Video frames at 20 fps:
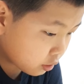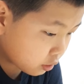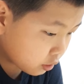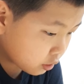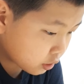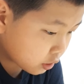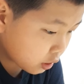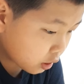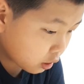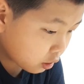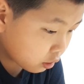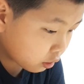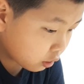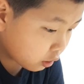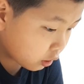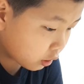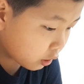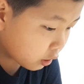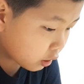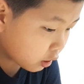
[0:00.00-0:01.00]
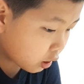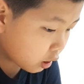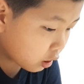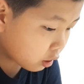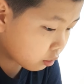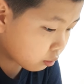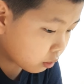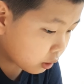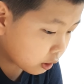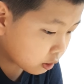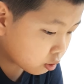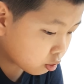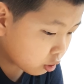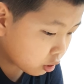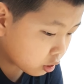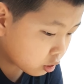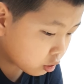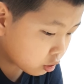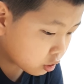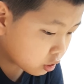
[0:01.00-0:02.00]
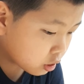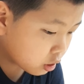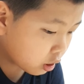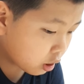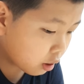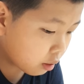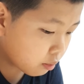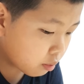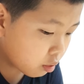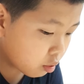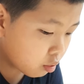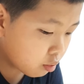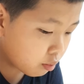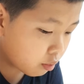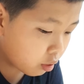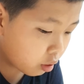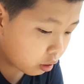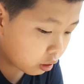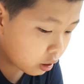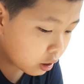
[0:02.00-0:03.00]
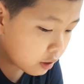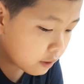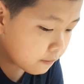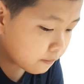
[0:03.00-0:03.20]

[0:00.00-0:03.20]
Secondly, I will try to stop homework.